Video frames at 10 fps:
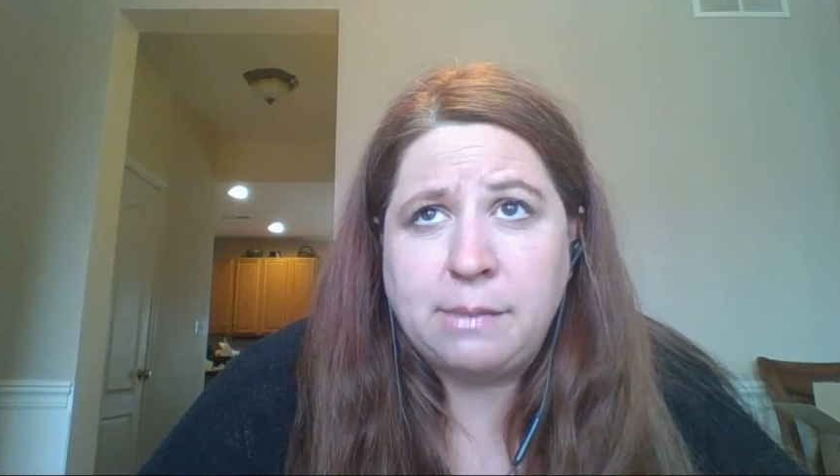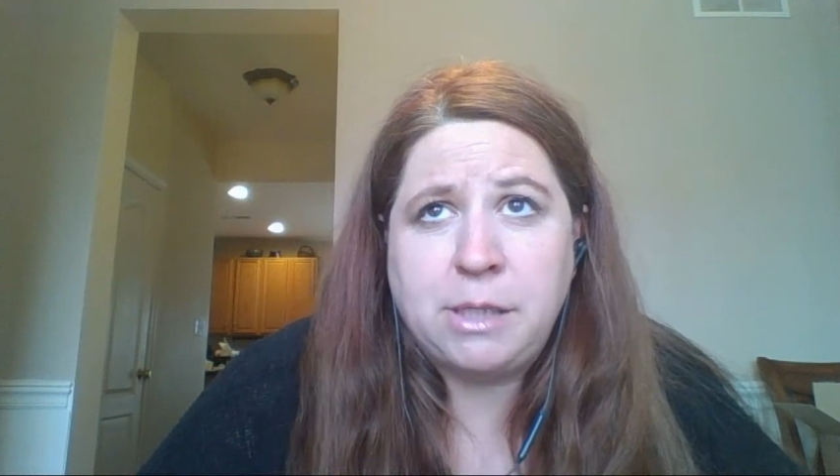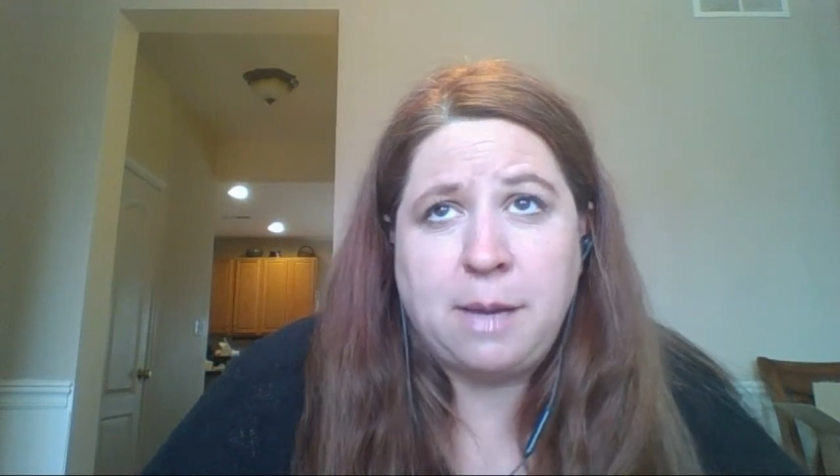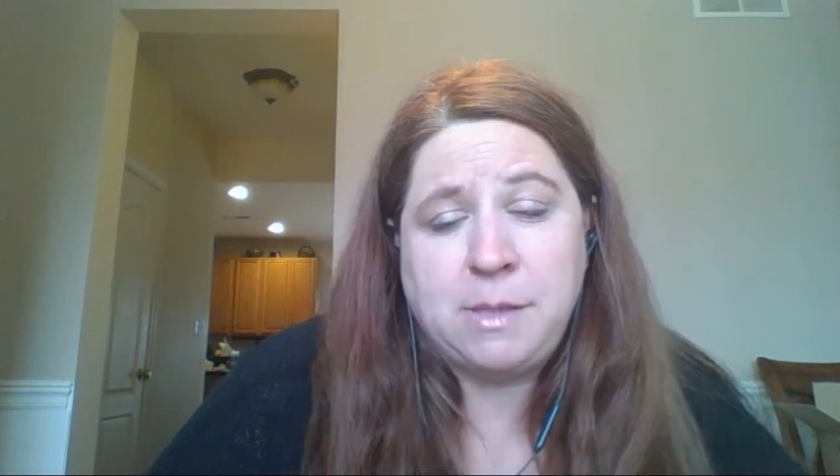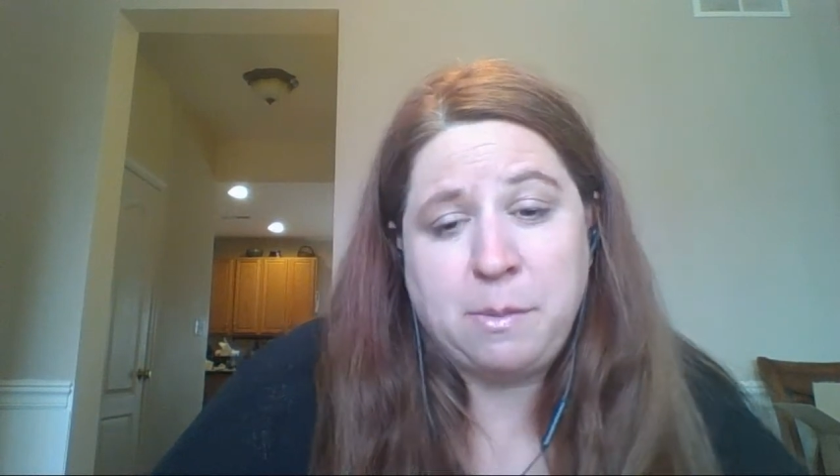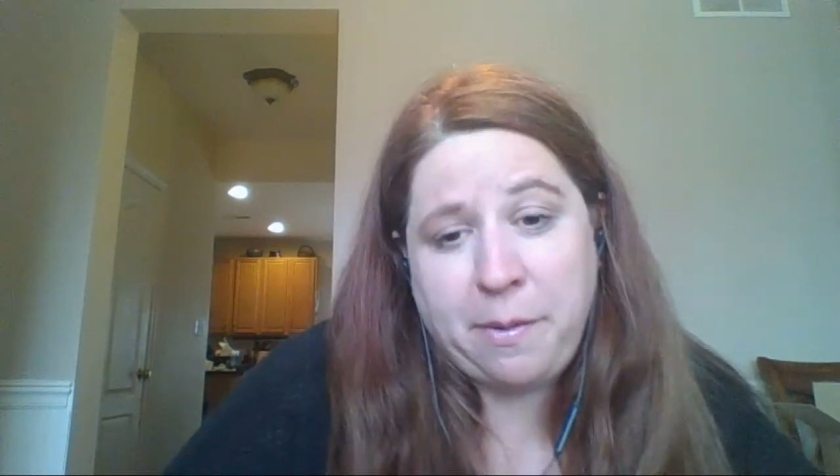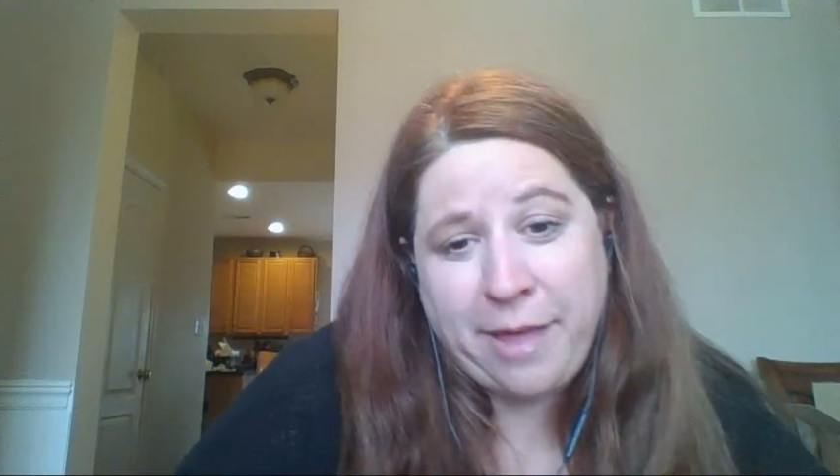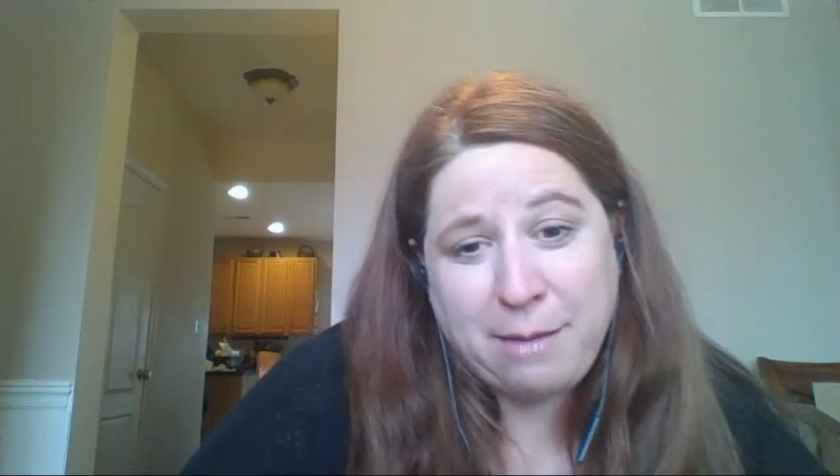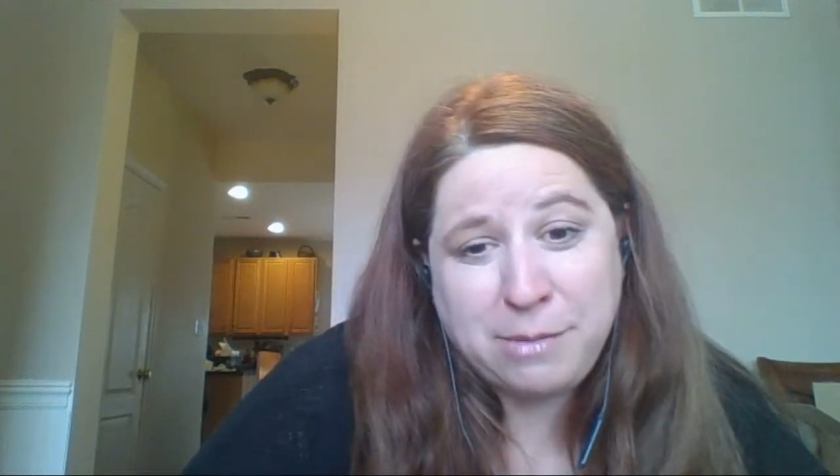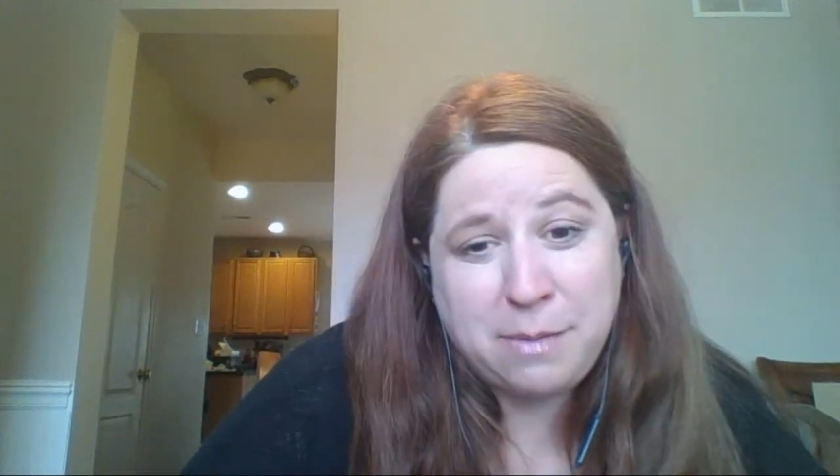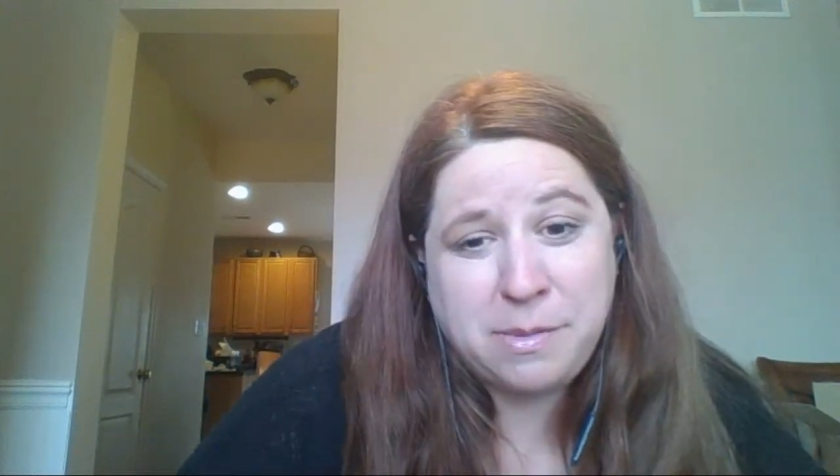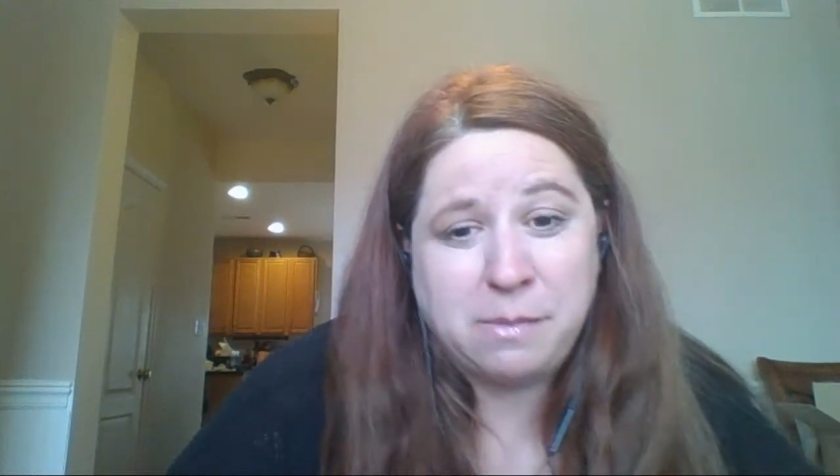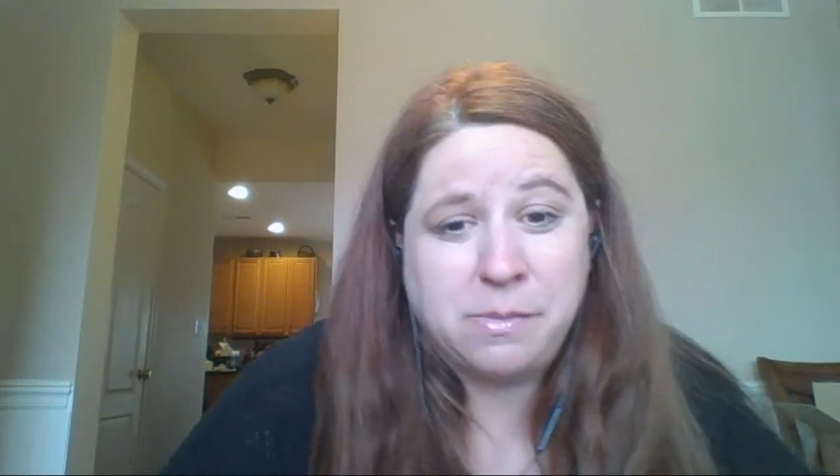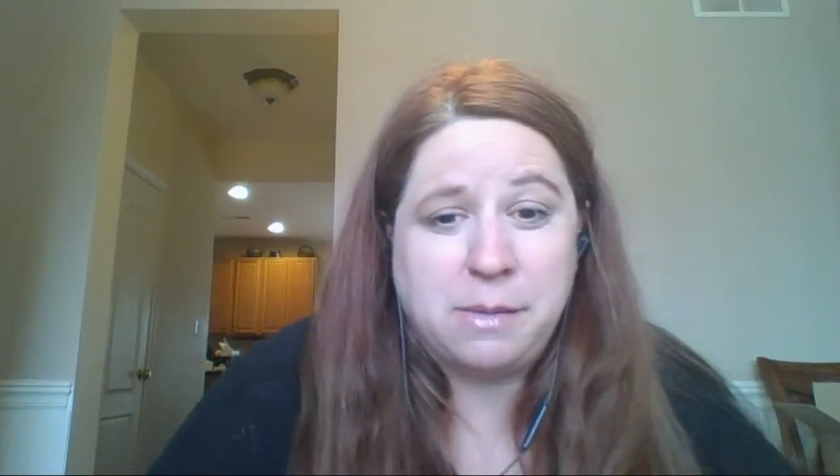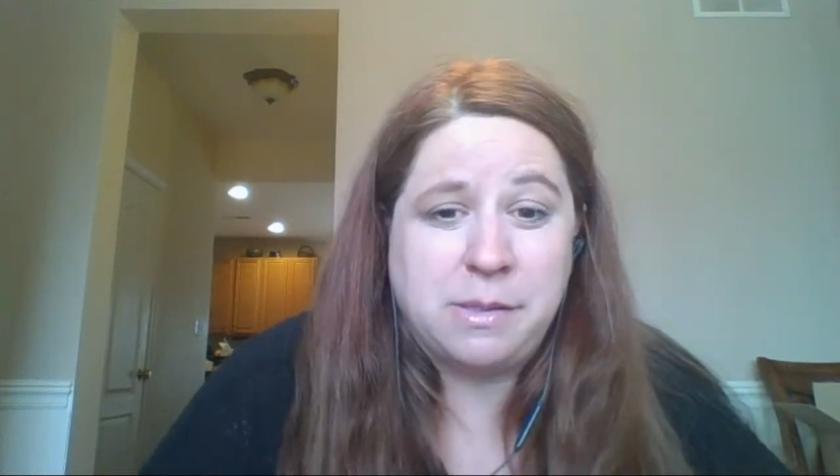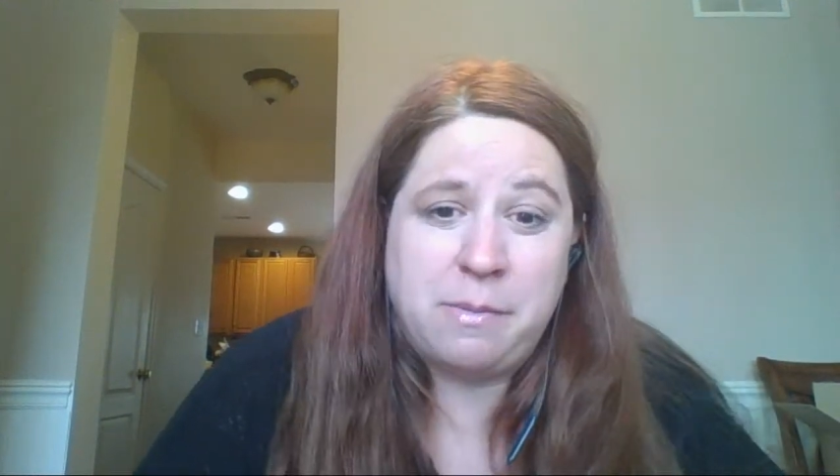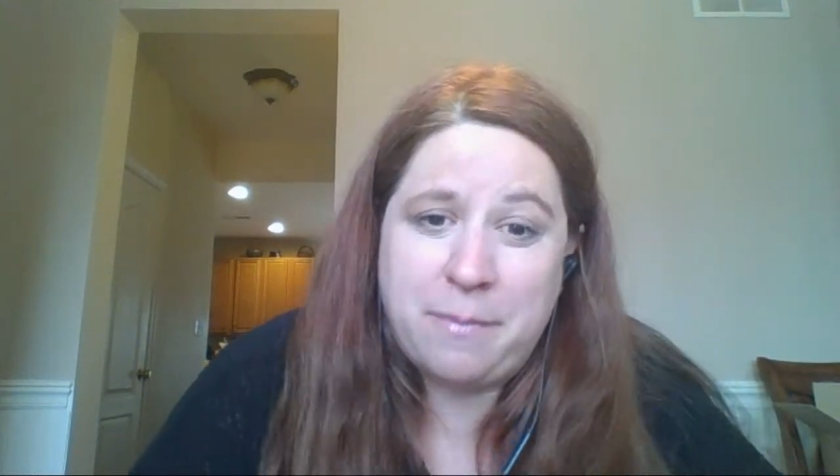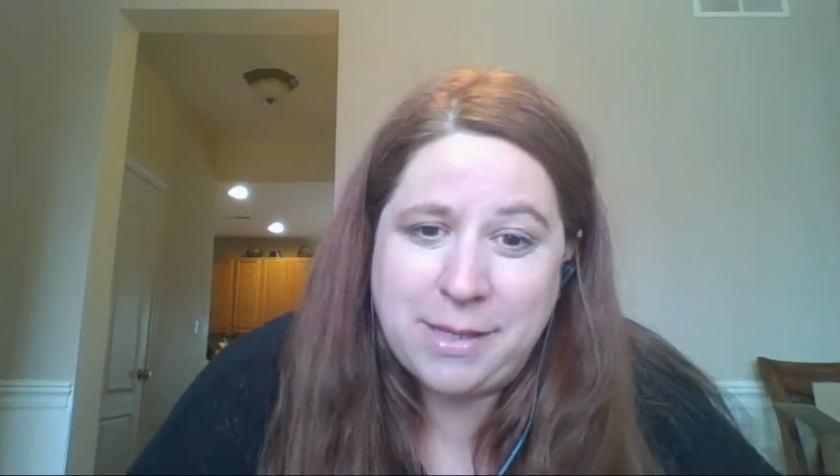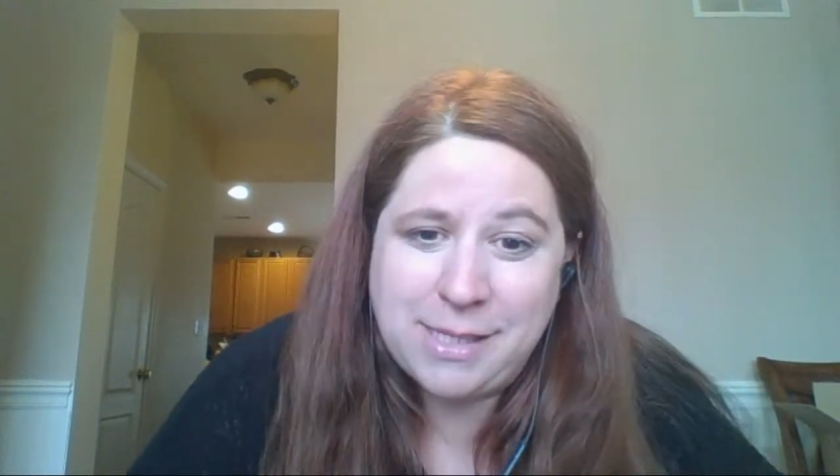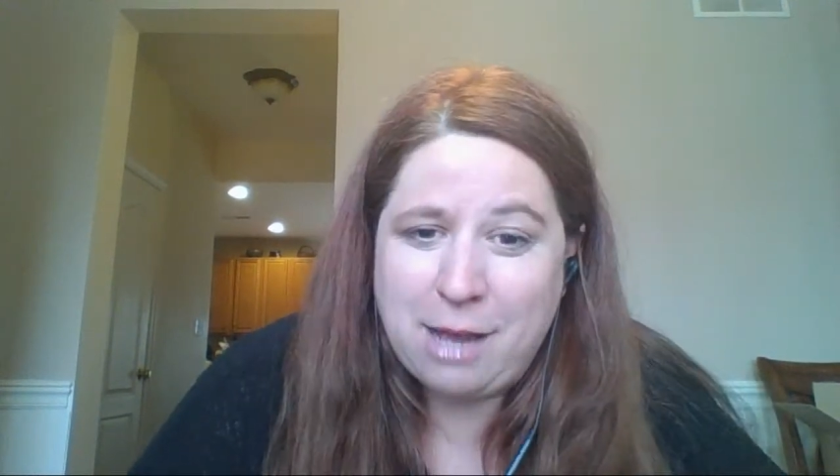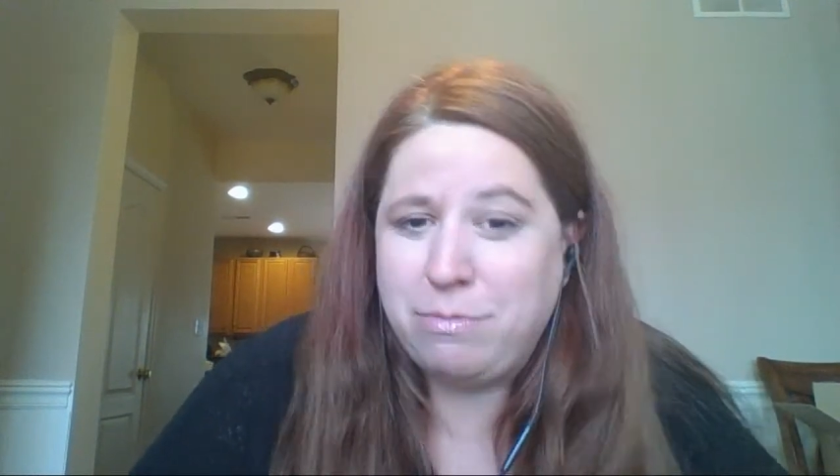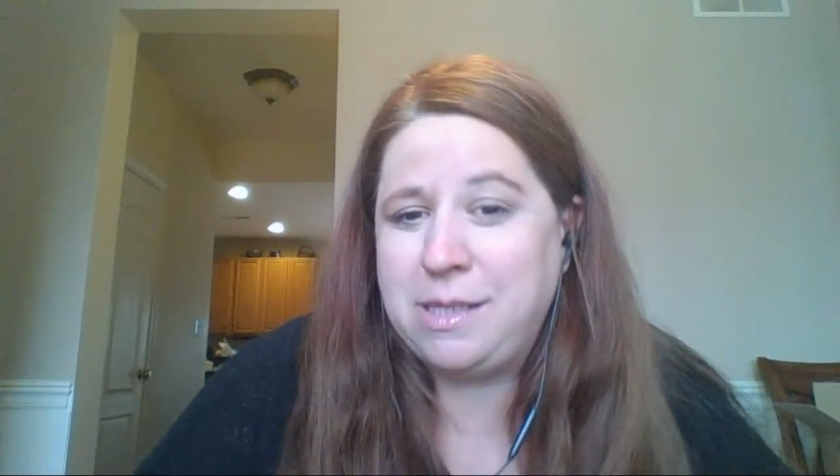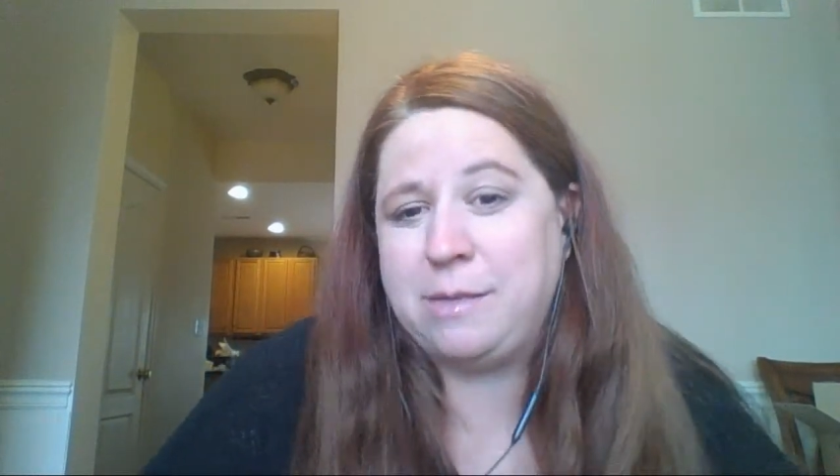sometimes I'm on my laptop, sometimes I'm on my tablet,